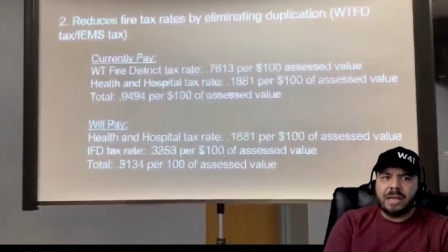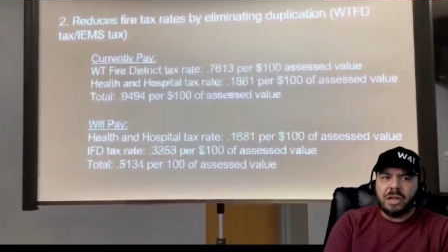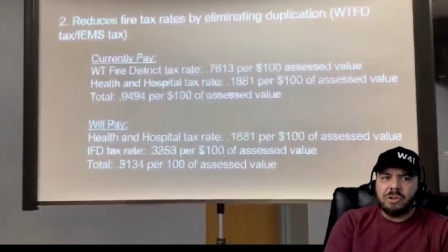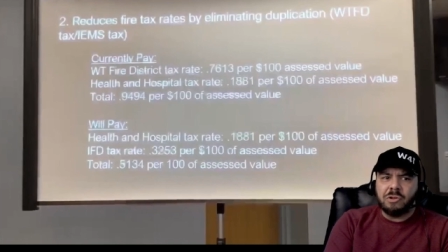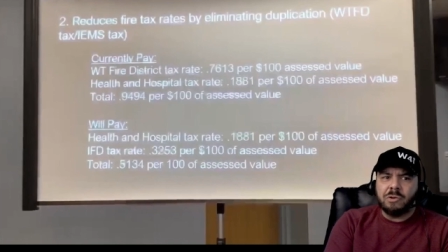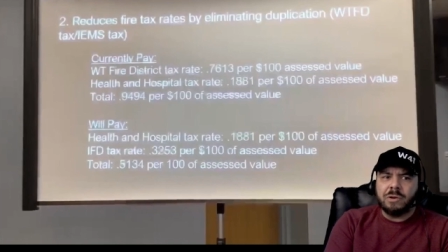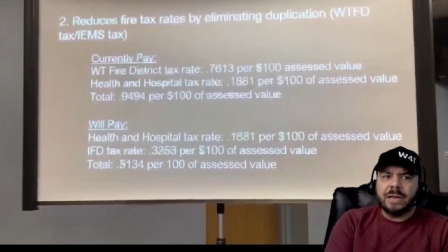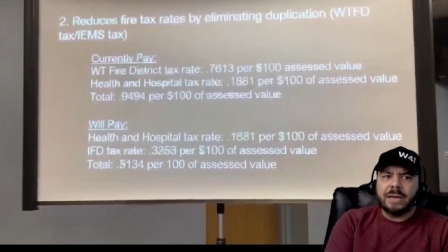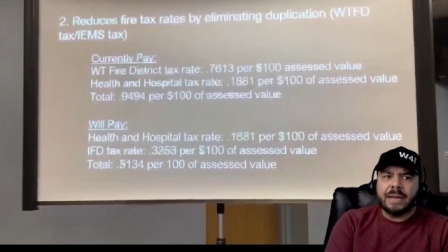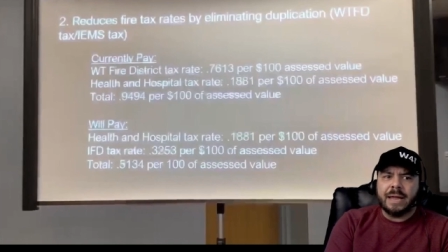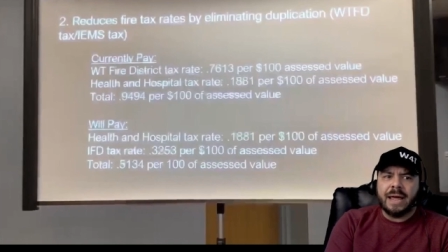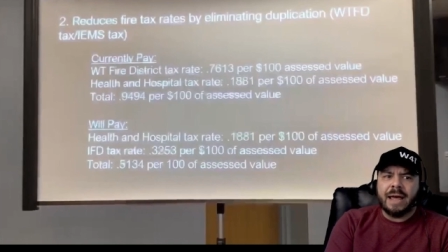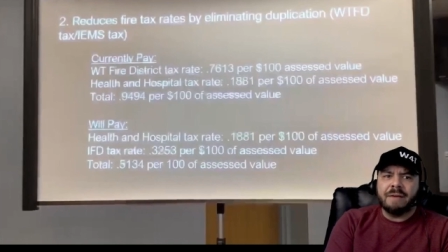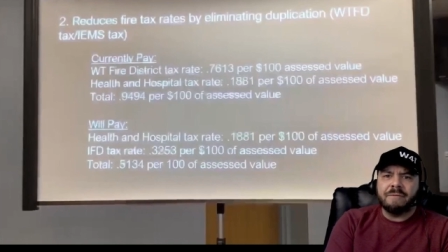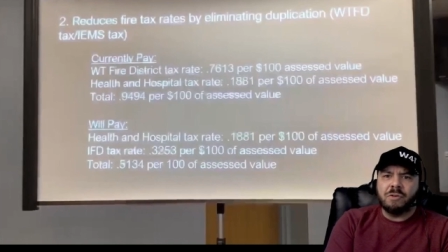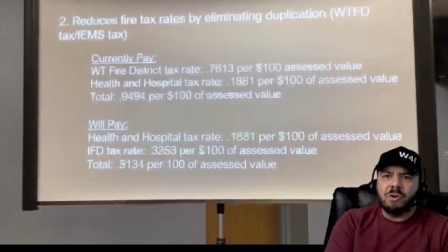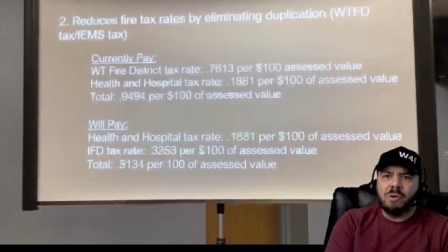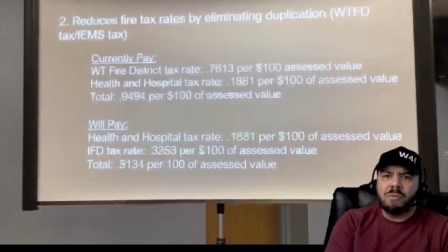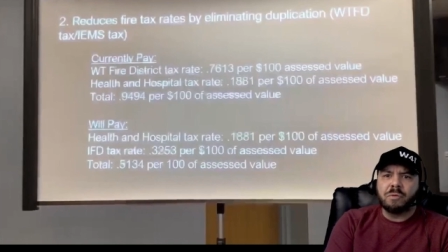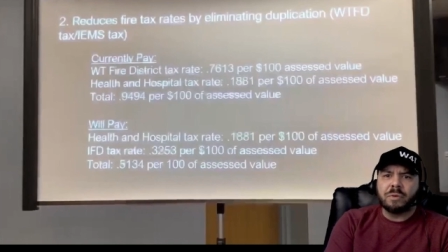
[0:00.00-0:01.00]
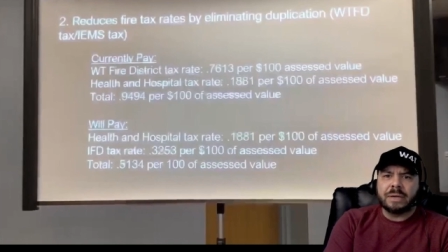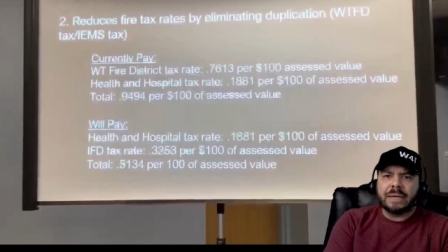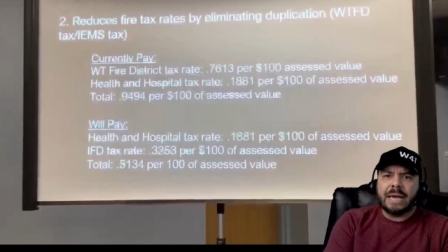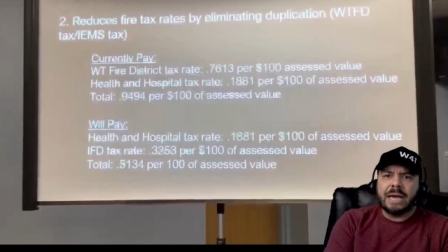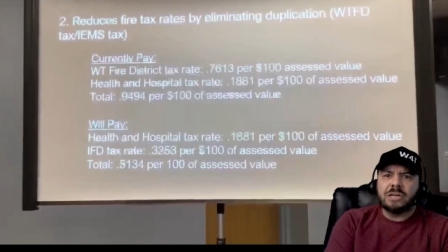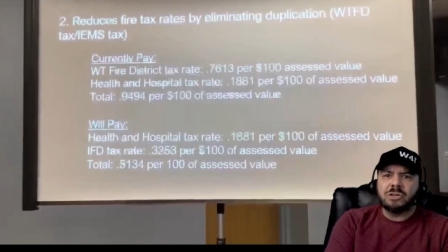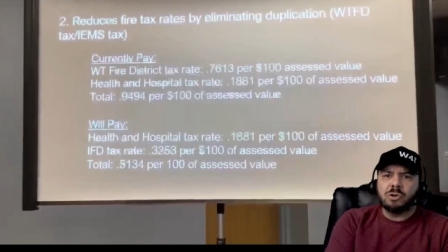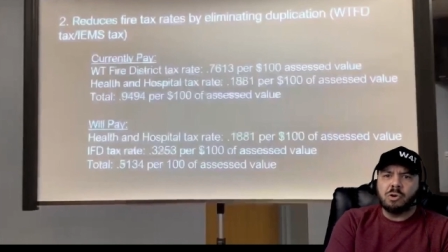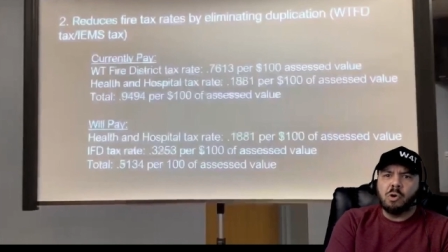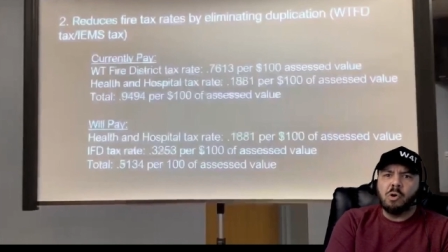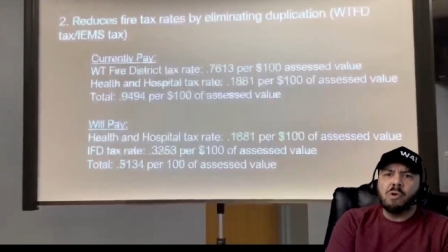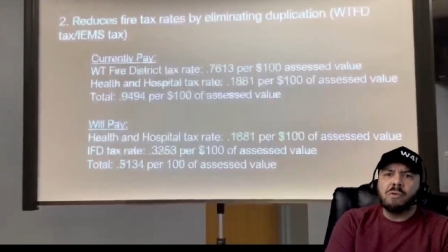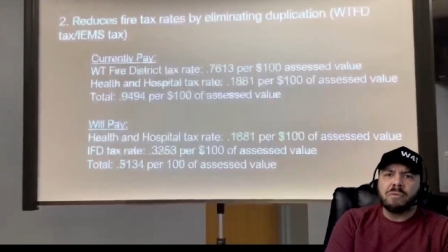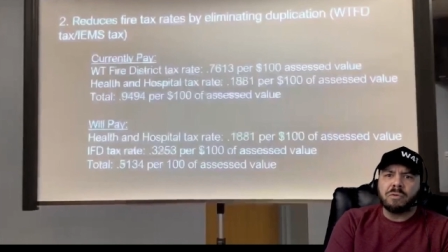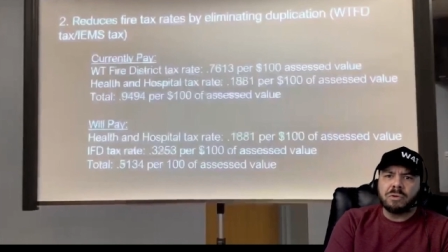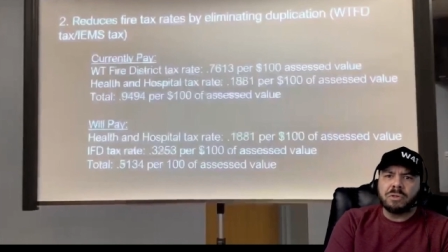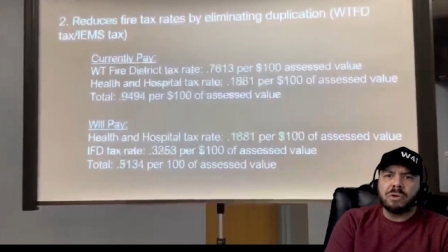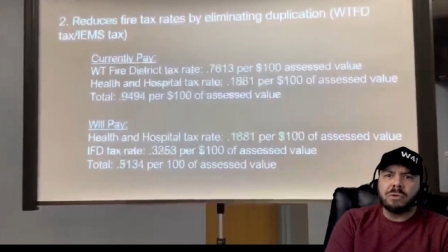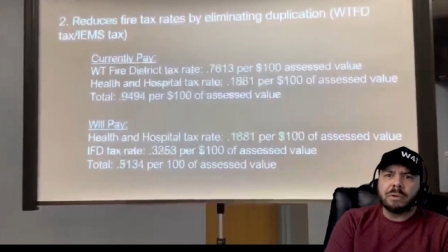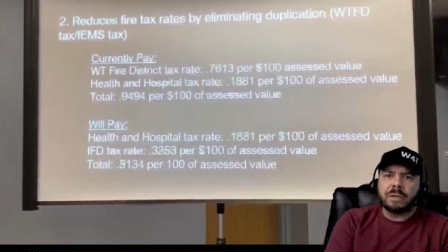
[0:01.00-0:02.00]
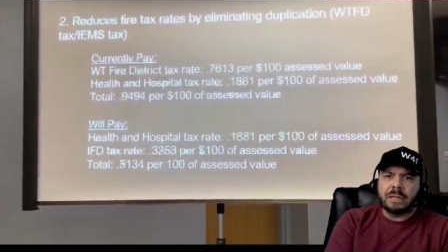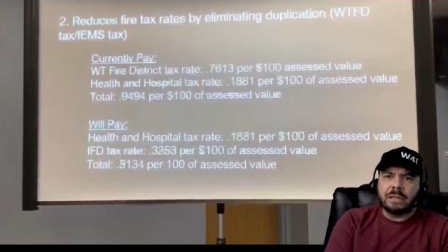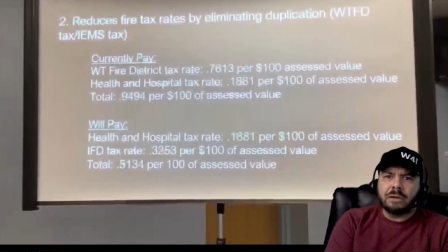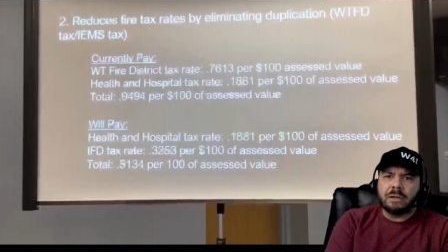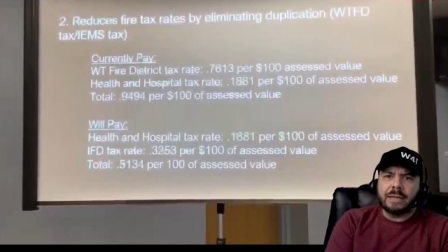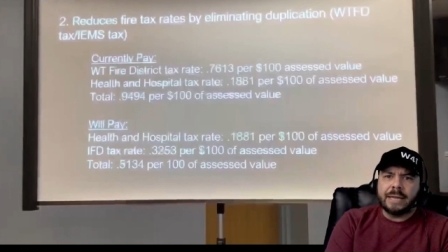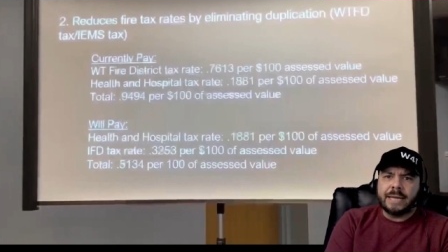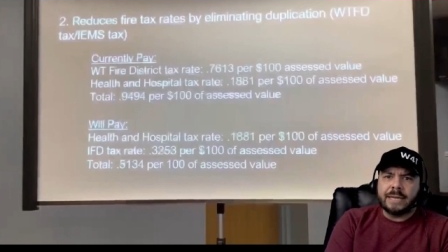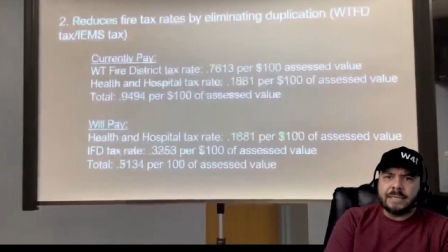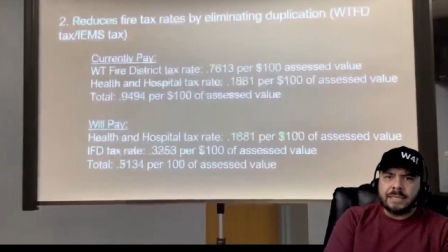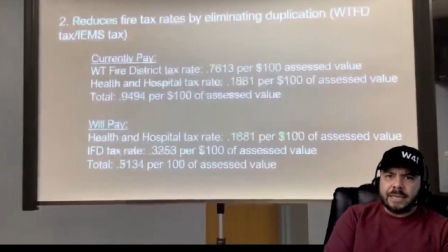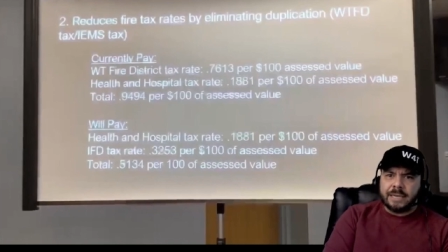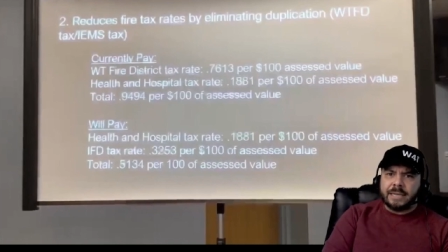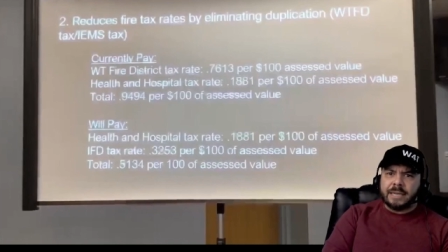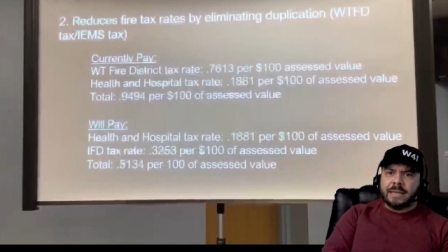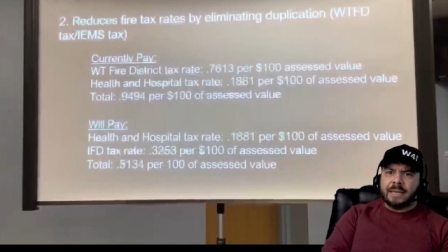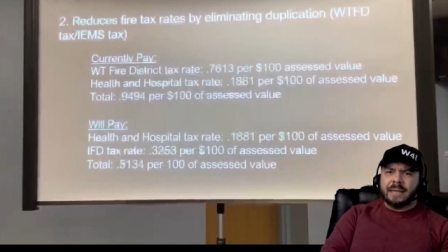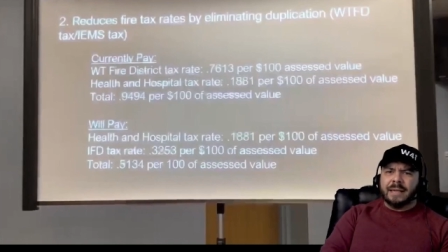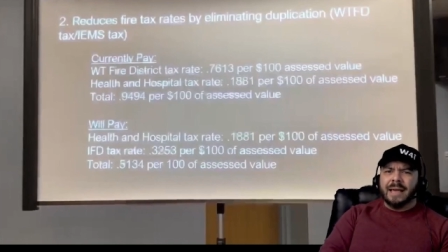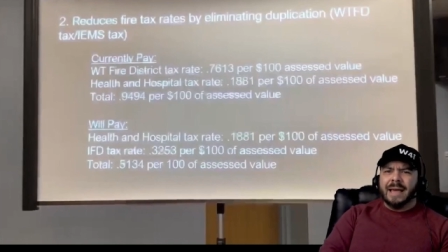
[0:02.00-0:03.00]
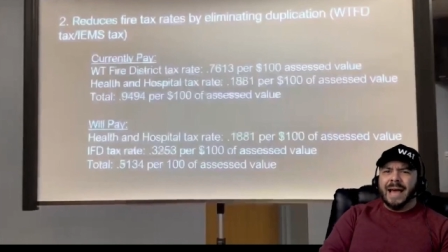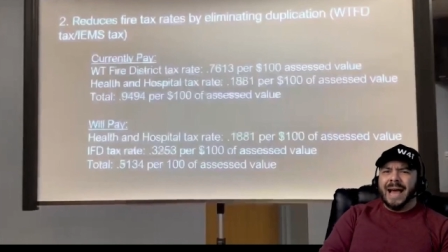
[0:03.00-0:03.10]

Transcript: and you need to have oversight over those little entities.